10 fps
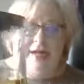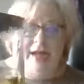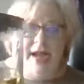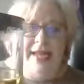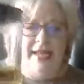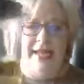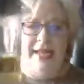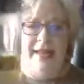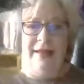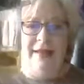at
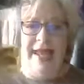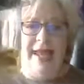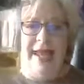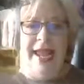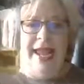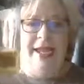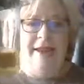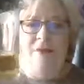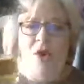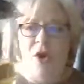IKEA, and
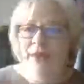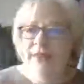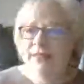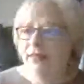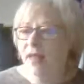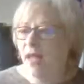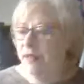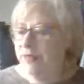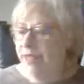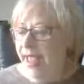I've always
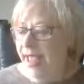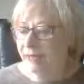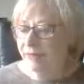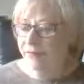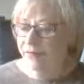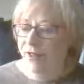loved to have.